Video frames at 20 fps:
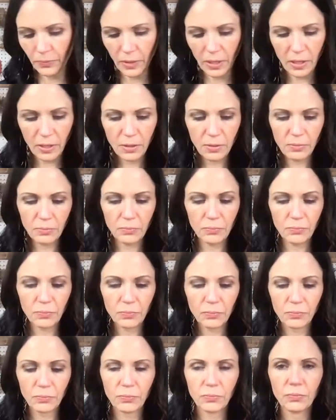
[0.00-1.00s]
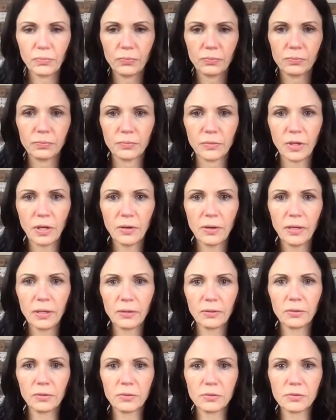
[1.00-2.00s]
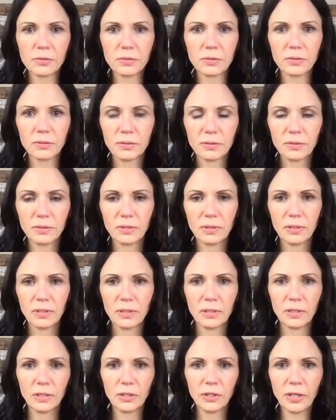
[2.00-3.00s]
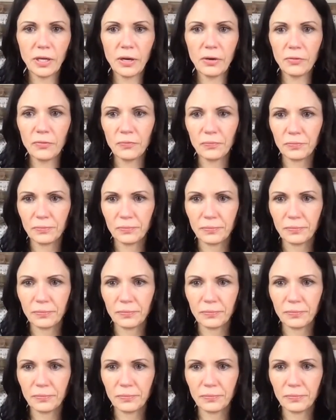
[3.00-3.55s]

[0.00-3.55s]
Um, all right, girls. There you go.